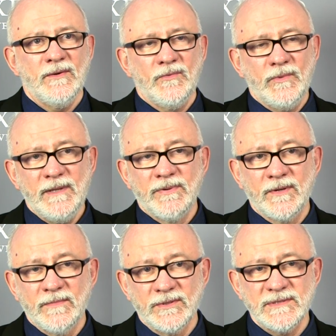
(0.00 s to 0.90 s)
We
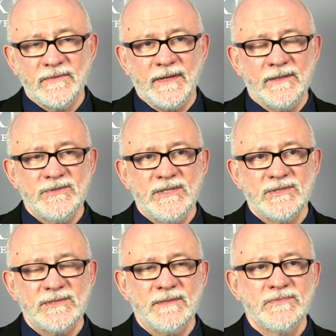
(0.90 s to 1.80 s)
burn most of our energy
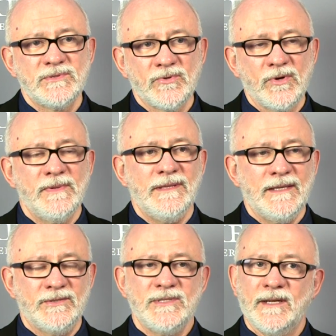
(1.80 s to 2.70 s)
just absorbing
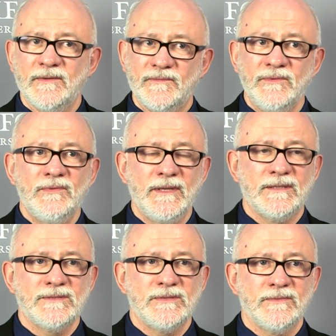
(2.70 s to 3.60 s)
the energy out of the food we
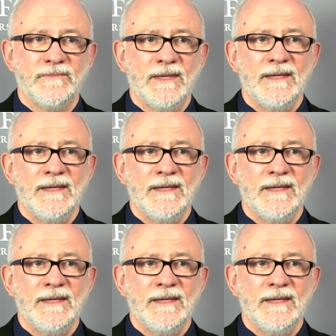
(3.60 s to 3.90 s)
consume.